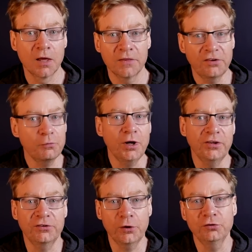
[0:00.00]
This is why
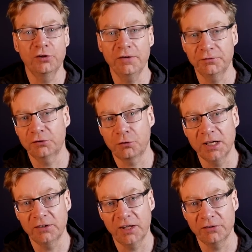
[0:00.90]
it's so tough to
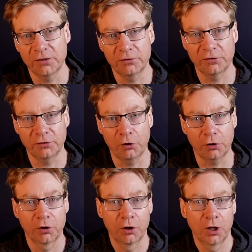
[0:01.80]
trade Tesla as a stock
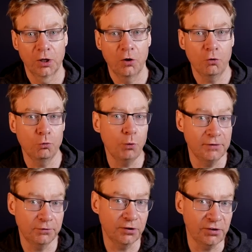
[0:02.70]
or
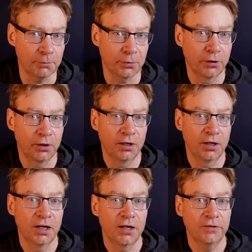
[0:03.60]
wait for the dip.
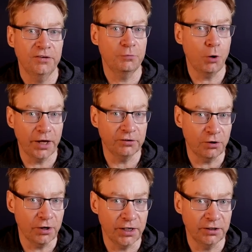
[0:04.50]
This is what I
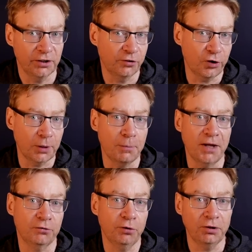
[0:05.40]
tried and sold up about
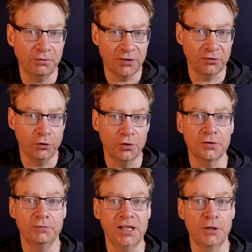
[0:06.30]
$300,000
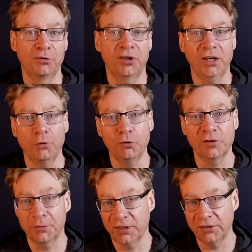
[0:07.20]
of leaps in order
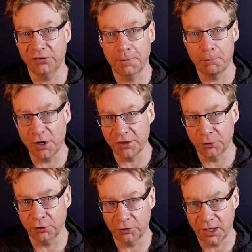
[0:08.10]
to potentially buy them
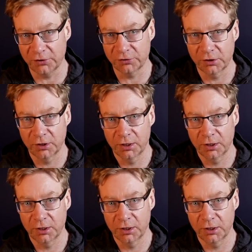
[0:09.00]
on a crash.